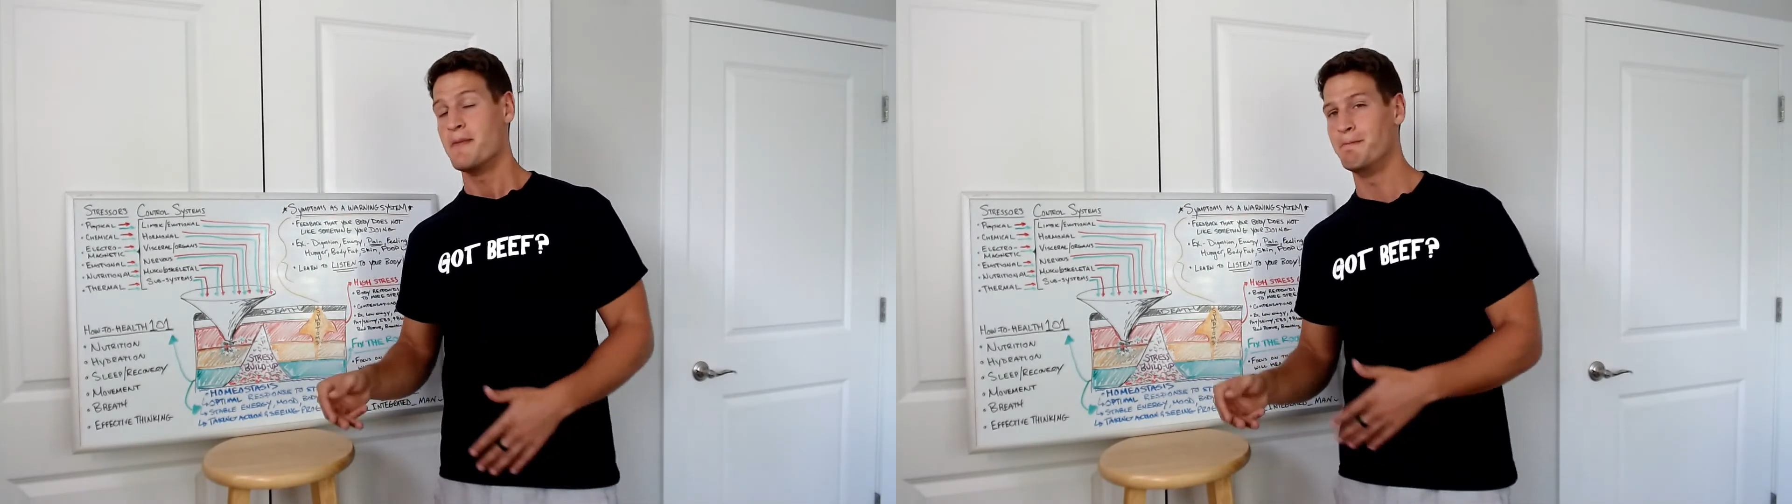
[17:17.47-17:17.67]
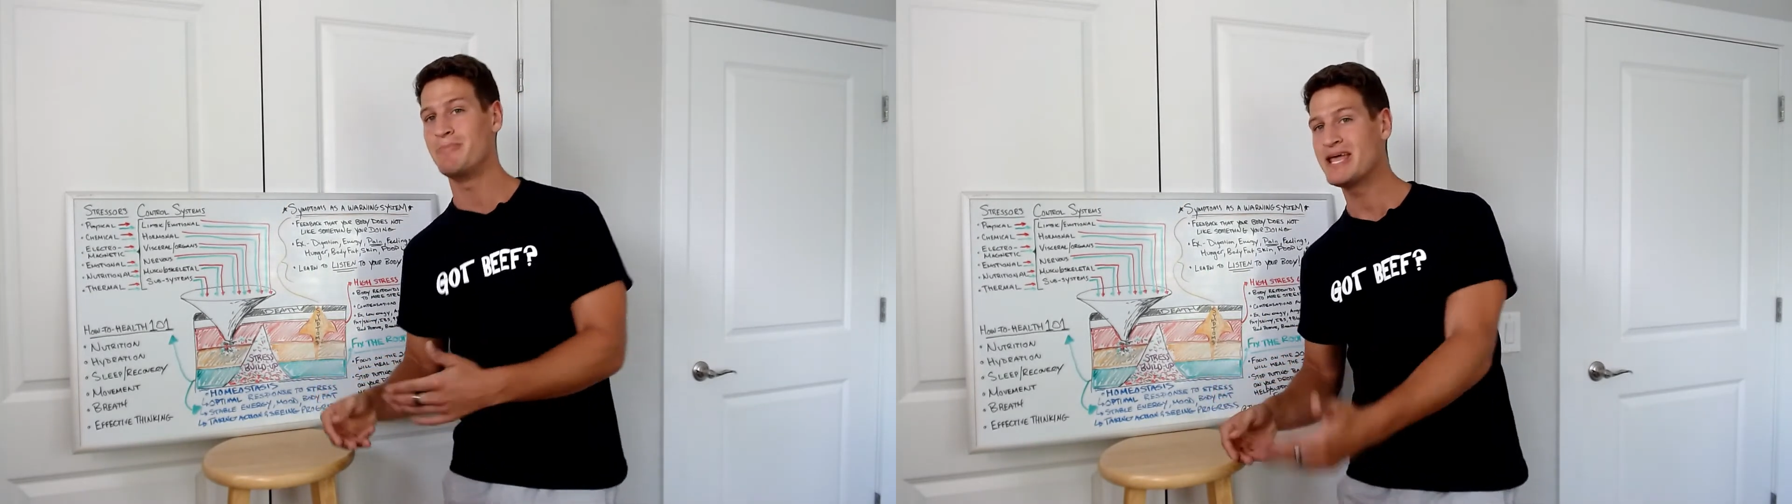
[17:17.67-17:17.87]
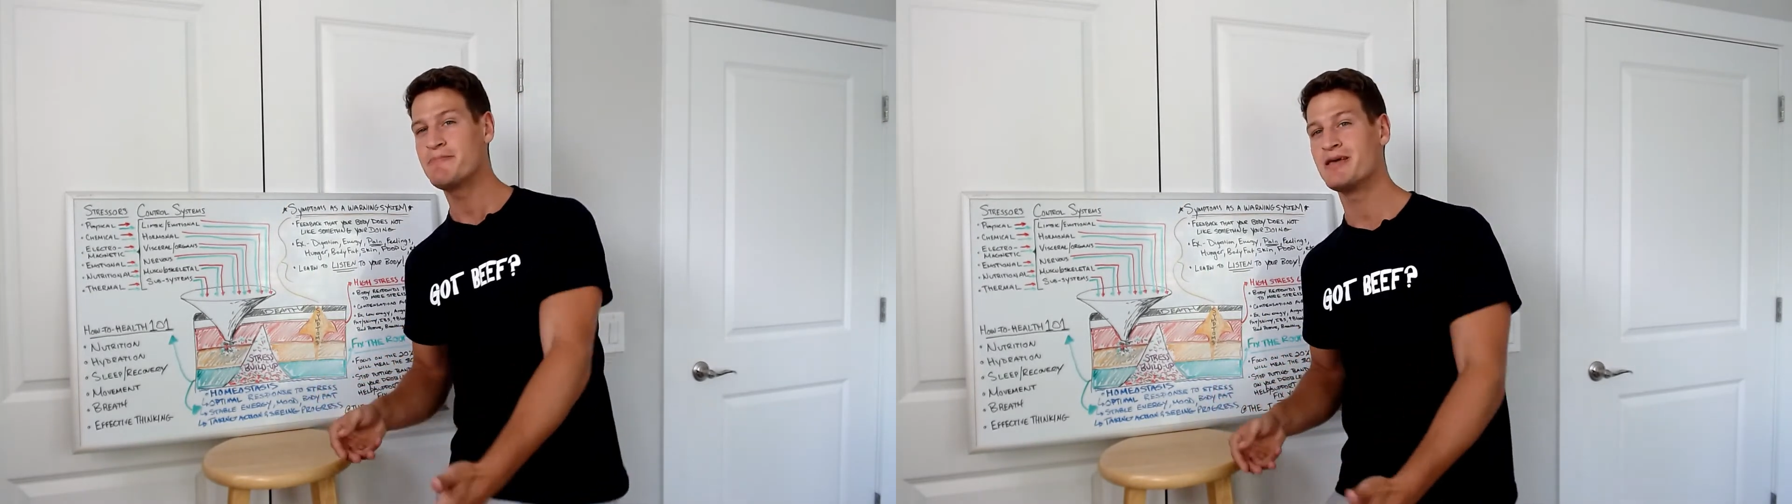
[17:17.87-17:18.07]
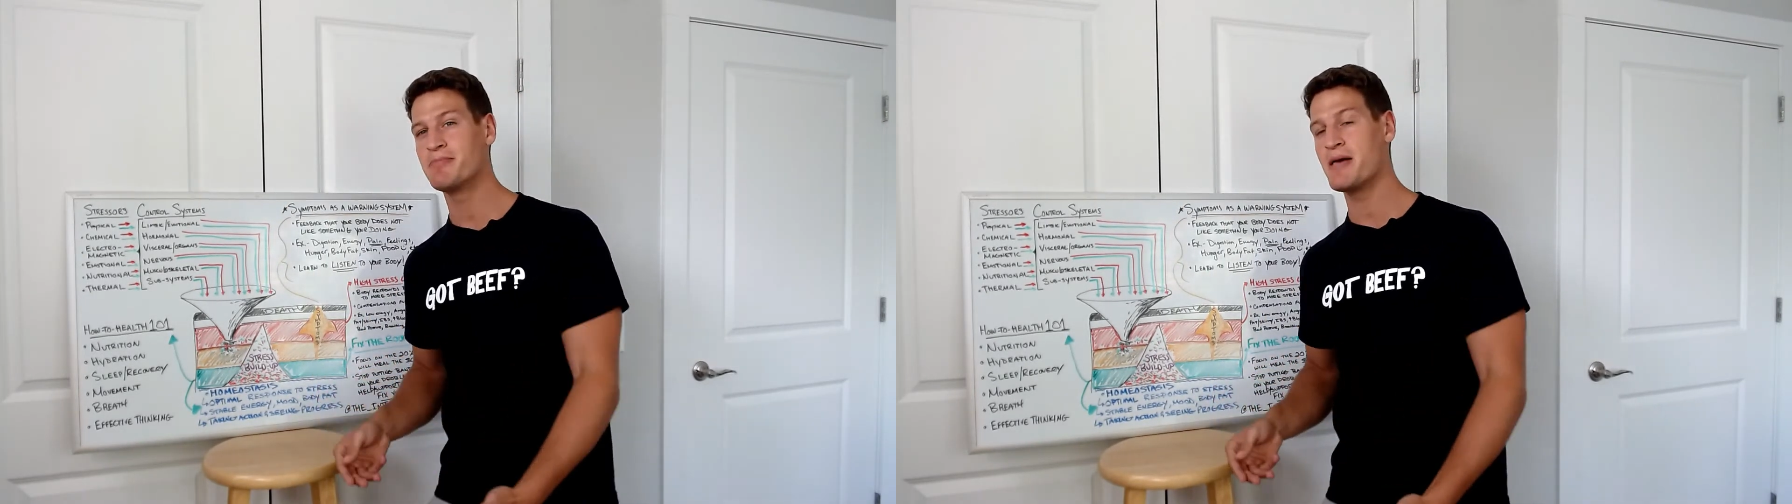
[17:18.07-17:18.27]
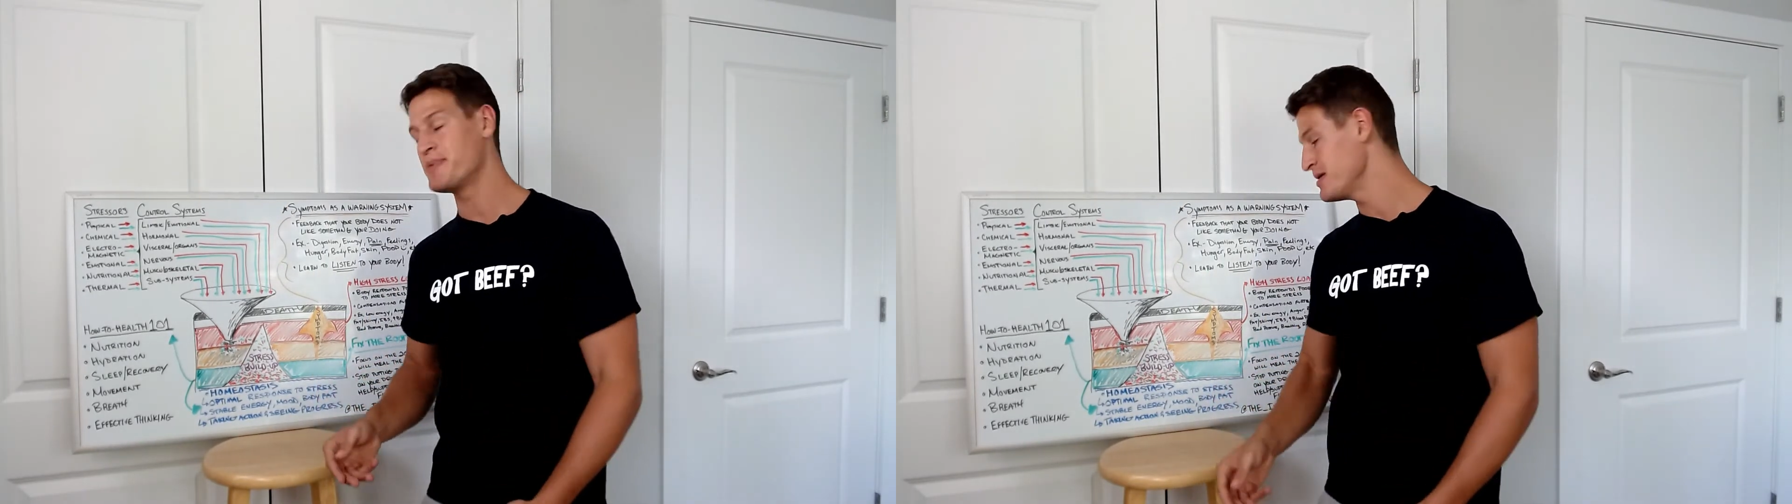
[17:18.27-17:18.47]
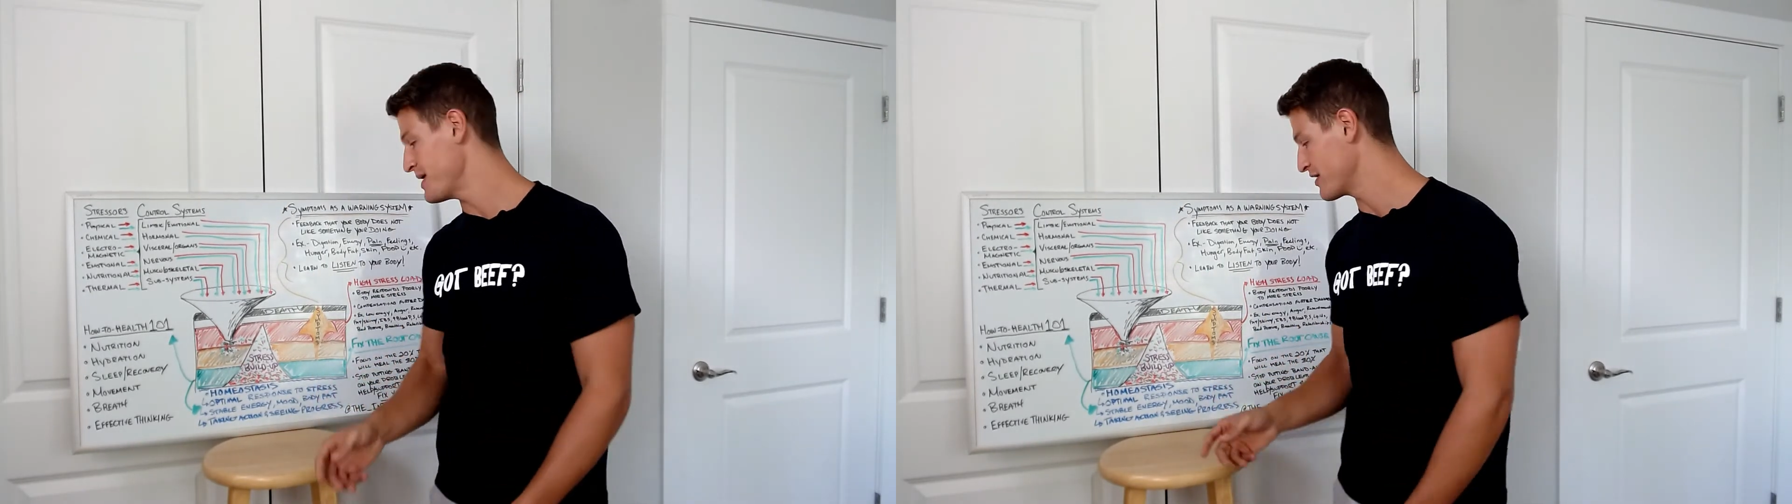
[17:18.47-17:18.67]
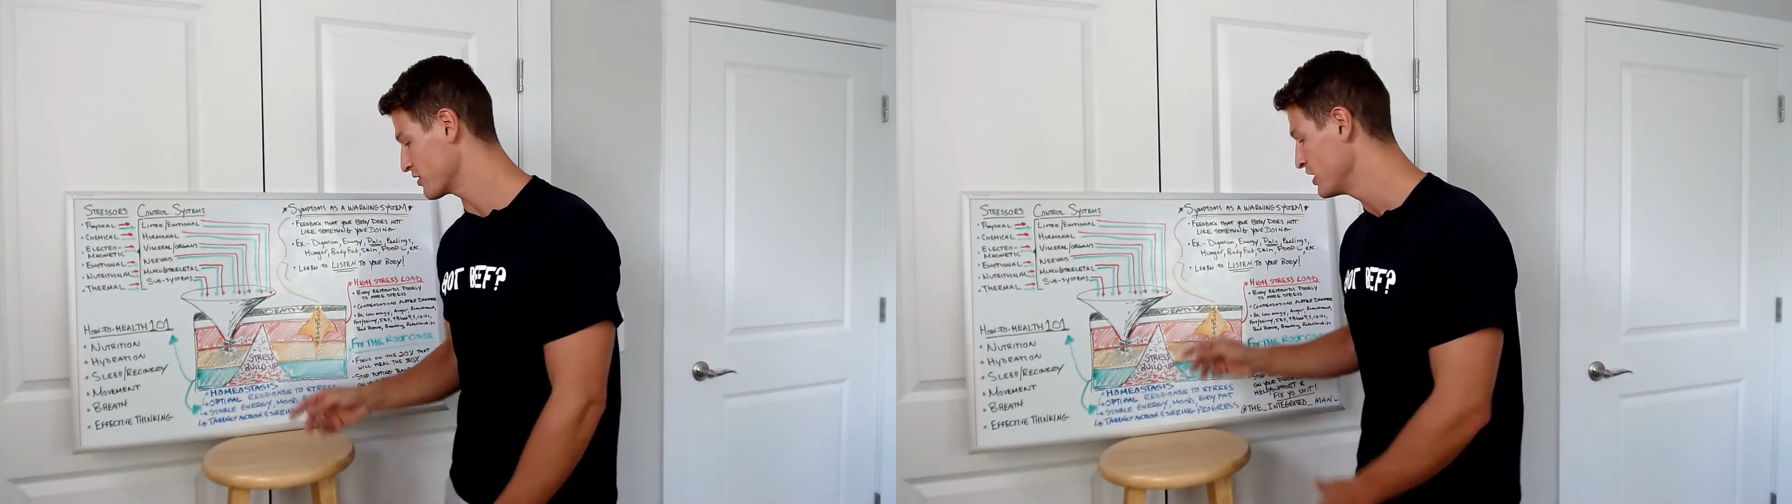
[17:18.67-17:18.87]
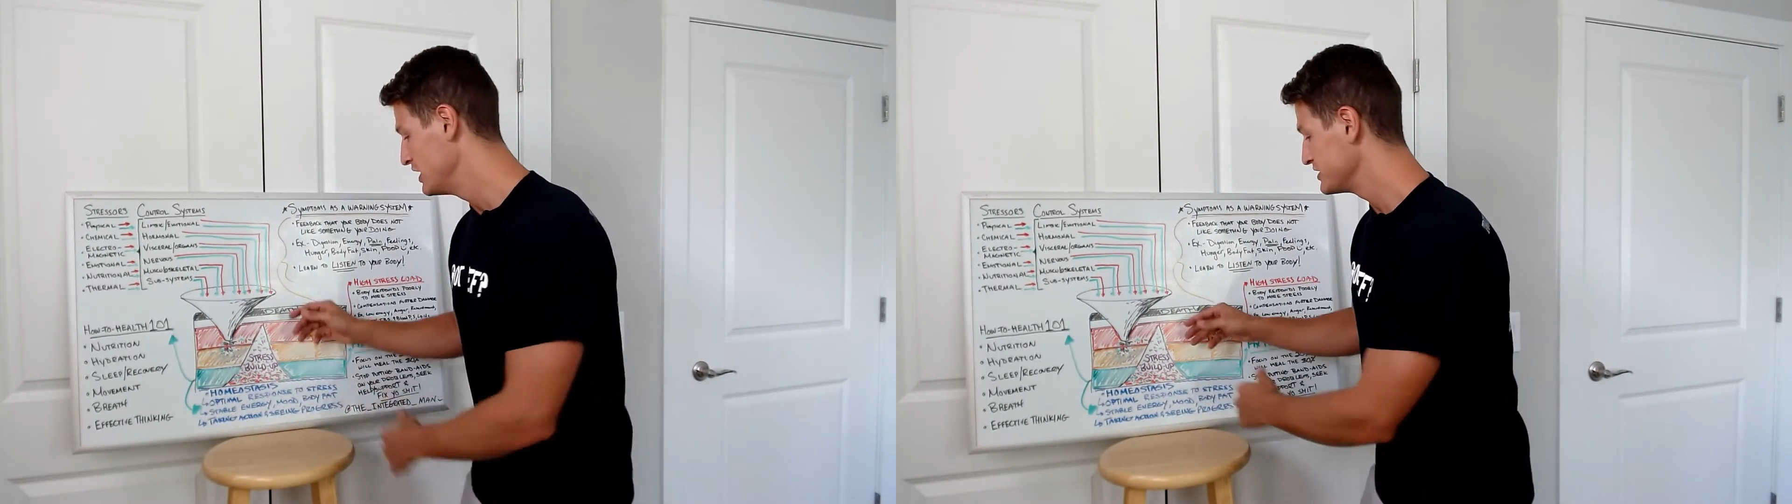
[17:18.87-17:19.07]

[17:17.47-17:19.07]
Maybe it might be better